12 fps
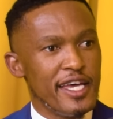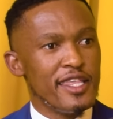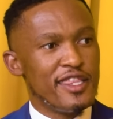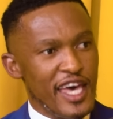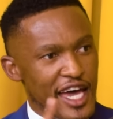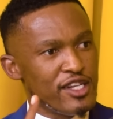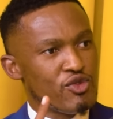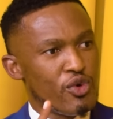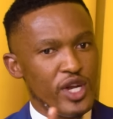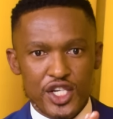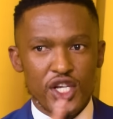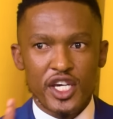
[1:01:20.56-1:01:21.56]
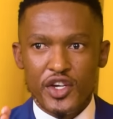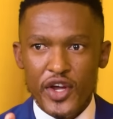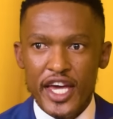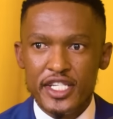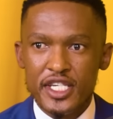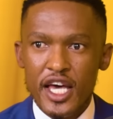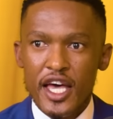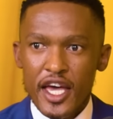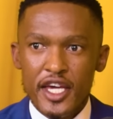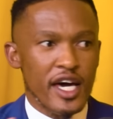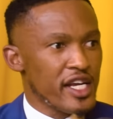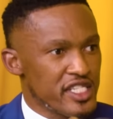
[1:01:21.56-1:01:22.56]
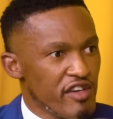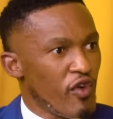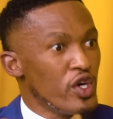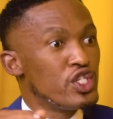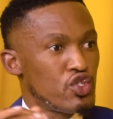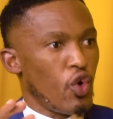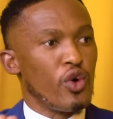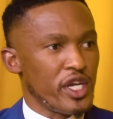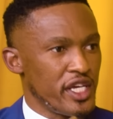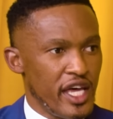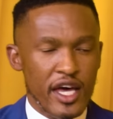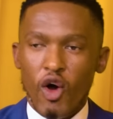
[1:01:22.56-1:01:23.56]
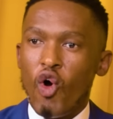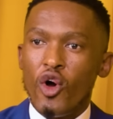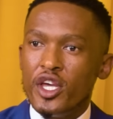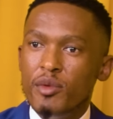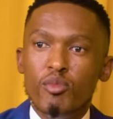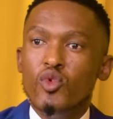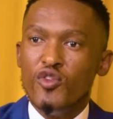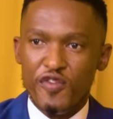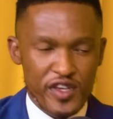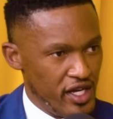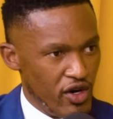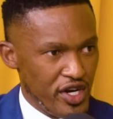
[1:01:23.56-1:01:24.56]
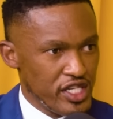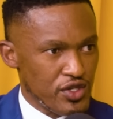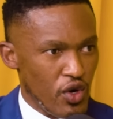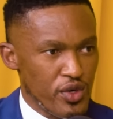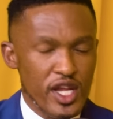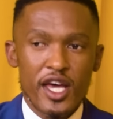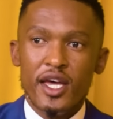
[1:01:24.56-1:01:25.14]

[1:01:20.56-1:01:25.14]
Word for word: That could actually create a narrative or a story or a movie on its own.